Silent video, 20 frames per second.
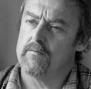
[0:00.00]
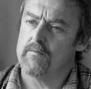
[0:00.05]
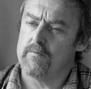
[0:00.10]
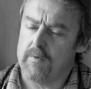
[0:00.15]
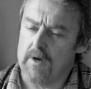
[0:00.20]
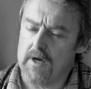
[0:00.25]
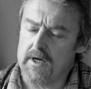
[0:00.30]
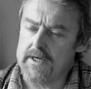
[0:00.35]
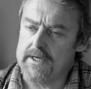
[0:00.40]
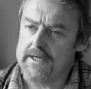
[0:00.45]

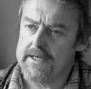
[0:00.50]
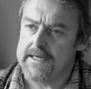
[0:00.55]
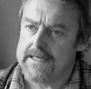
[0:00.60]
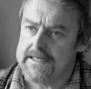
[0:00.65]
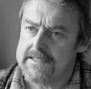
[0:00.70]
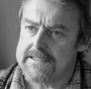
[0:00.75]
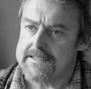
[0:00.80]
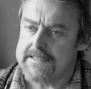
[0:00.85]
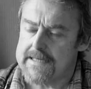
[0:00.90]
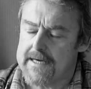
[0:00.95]
Why
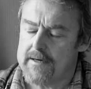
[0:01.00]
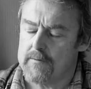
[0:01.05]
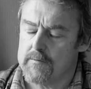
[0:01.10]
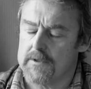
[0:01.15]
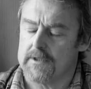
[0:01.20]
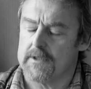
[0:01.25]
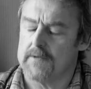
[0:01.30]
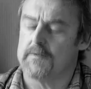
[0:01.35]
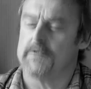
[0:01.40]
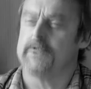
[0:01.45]
isn't that
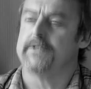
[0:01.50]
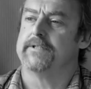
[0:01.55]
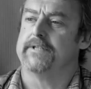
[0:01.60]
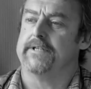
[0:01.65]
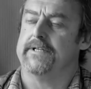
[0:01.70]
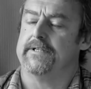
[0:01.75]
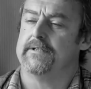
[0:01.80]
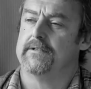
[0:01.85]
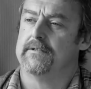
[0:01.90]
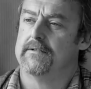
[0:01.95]
what I
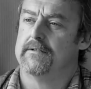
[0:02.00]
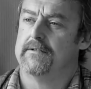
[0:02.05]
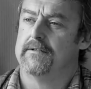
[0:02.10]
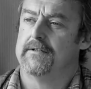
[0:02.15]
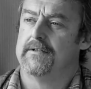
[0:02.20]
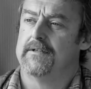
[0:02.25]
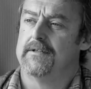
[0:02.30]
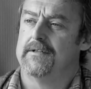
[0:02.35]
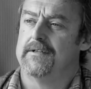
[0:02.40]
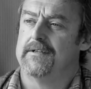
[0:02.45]
wanted?
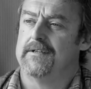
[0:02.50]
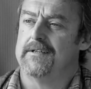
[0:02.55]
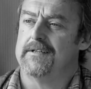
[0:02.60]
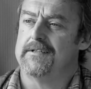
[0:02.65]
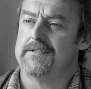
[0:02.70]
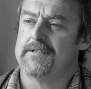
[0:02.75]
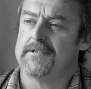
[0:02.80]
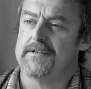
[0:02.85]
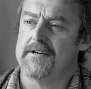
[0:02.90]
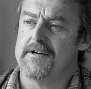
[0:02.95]

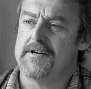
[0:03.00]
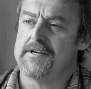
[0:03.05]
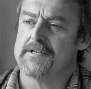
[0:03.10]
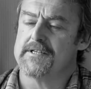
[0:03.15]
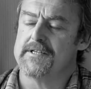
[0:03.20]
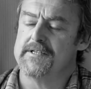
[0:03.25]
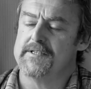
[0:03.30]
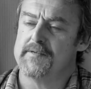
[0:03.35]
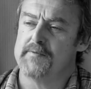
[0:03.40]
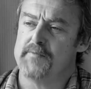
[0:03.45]
And start
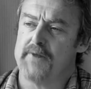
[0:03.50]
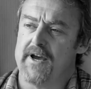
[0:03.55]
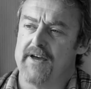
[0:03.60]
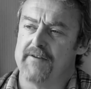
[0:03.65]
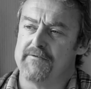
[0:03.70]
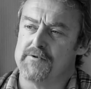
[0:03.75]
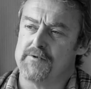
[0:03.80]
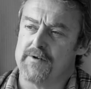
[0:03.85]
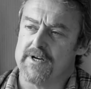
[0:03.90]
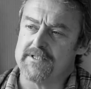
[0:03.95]
asking some
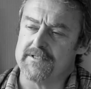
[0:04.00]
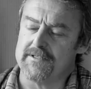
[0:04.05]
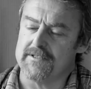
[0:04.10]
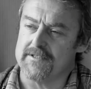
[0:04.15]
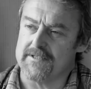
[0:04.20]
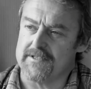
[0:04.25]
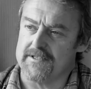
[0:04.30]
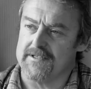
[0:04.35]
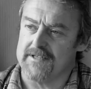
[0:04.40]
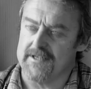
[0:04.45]
powerful
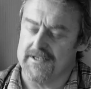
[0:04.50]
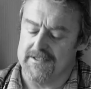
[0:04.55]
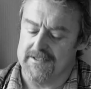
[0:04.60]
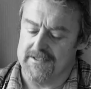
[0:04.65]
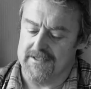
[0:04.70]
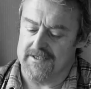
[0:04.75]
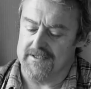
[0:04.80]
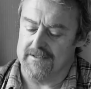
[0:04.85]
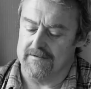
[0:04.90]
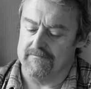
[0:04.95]
questions
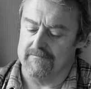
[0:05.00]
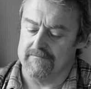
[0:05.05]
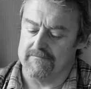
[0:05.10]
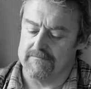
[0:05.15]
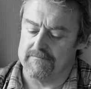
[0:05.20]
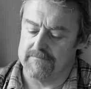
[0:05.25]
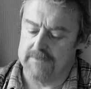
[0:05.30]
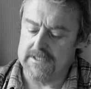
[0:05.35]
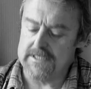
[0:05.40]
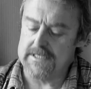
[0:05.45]
and
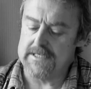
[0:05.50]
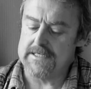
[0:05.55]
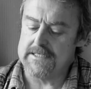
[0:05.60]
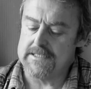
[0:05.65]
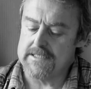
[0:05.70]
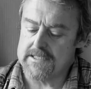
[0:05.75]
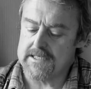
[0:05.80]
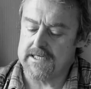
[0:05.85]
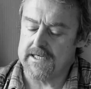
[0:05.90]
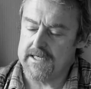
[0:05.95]

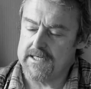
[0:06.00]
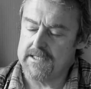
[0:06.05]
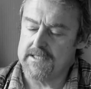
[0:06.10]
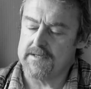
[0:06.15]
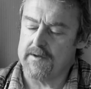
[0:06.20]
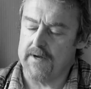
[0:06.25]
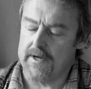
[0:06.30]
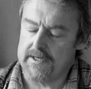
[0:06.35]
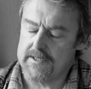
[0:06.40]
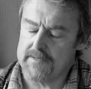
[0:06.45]
really looking
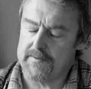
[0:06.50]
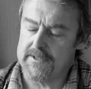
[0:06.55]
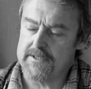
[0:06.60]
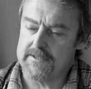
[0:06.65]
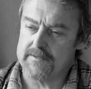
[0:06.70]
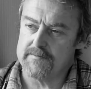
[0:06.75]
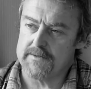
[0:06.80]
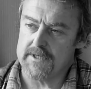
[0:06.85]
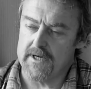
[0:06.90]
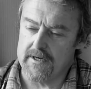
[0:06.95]
into it and
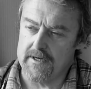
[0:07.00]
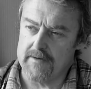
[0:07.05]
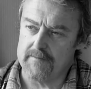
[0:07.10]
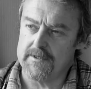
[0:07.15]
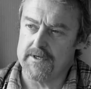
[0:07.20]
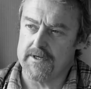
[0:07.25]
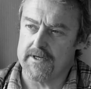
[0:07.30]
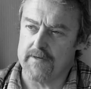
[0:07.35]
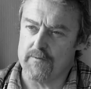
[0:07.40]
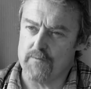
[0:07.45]
spend some
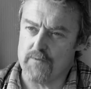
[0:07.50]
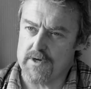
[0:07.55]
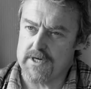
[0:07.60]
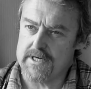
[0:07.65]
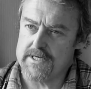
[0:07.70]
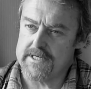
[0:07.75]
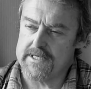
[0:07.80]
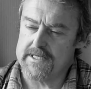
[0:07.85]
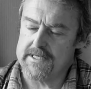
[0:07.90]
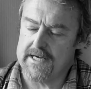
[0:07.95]
time looking,
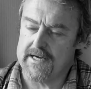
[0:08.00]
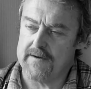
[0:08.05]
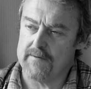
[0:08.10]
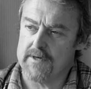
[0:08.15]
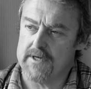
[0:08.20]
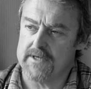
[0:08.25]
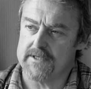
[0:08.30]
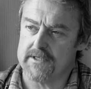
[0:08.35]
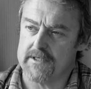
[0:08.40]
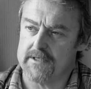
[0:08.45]
why didn't that
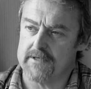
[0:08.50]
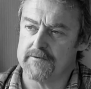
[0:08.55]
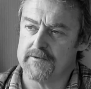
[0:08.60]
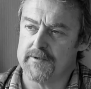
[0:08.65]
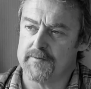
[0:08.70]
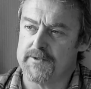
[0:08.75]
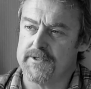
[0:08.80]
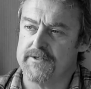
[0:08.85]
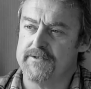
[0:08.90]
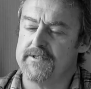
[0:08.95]
work? It's a
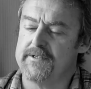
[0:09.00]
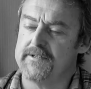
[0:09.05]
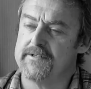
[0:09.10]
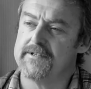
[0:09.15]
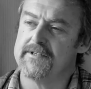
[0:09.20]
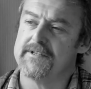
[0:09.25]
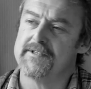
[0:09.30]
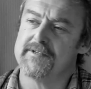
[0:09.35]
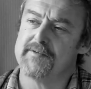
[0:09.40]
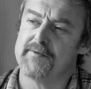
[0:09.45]
golden opportunity
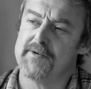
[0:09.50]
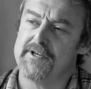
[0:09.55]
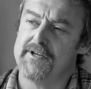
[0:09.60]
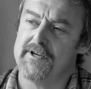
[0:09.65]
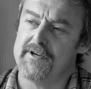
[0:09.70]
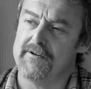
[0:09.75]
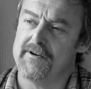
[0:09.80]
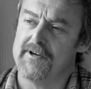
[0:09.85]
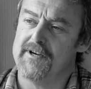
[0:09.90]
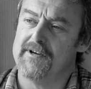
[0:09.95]
to learn something new.